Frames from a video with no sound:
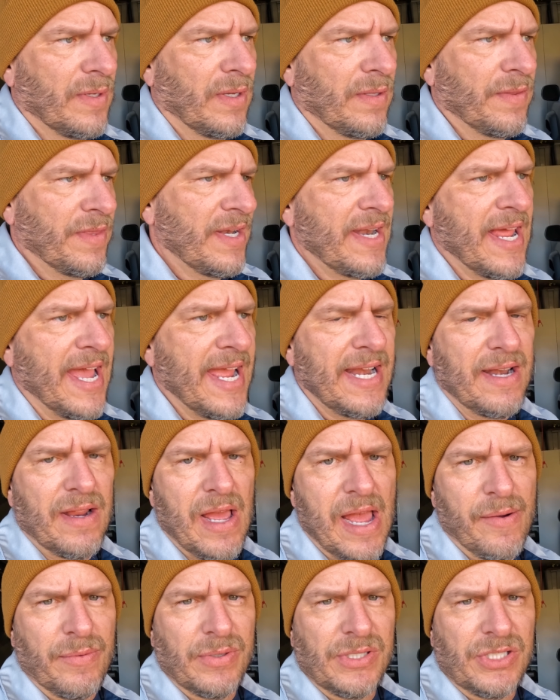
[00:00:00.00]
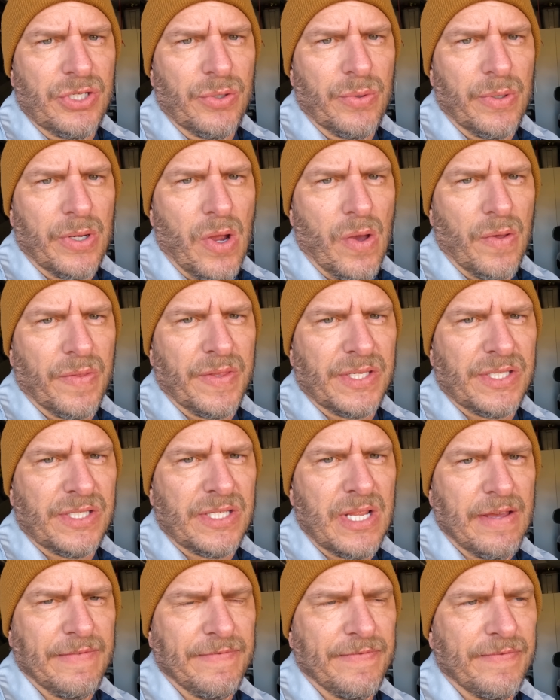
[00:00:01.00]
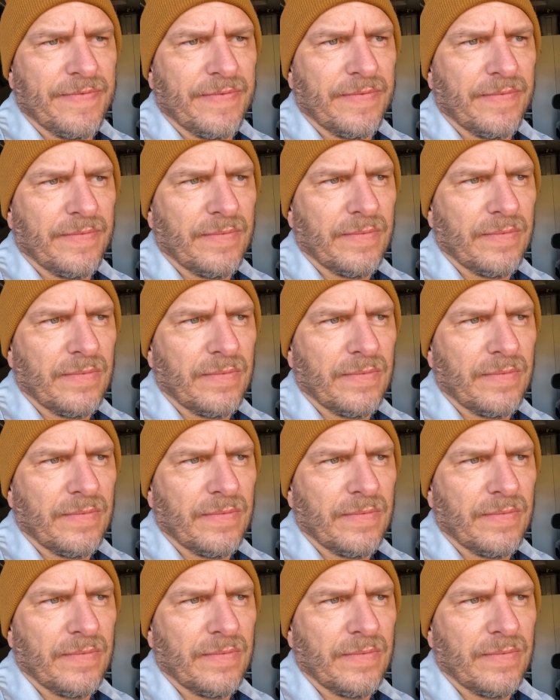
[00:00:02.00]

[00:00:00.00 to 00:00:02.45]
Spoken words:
the night I was doing all this stuff,